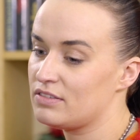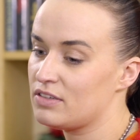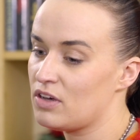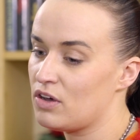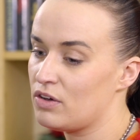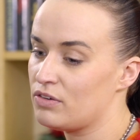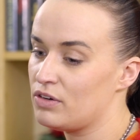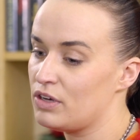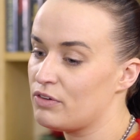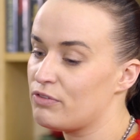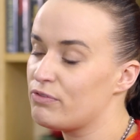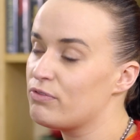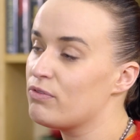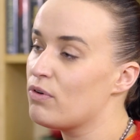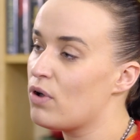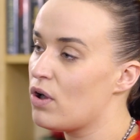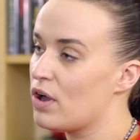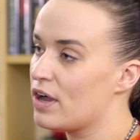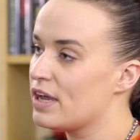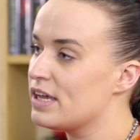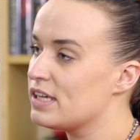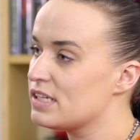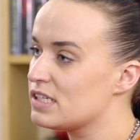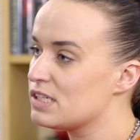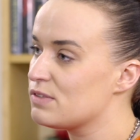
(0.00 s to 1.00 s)
tone of
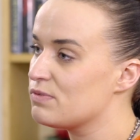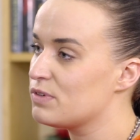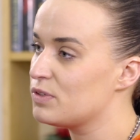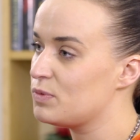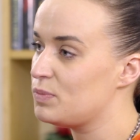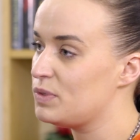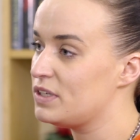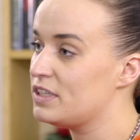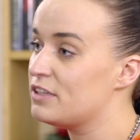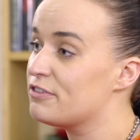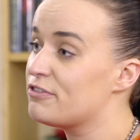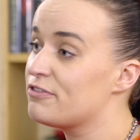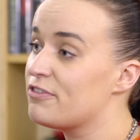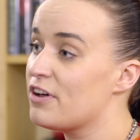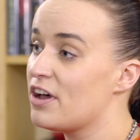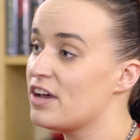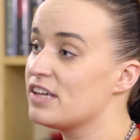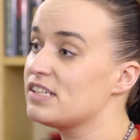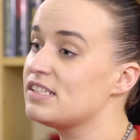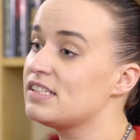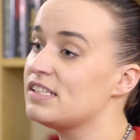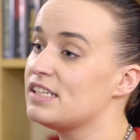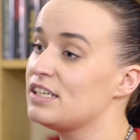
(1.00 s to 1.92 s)
voice will be the first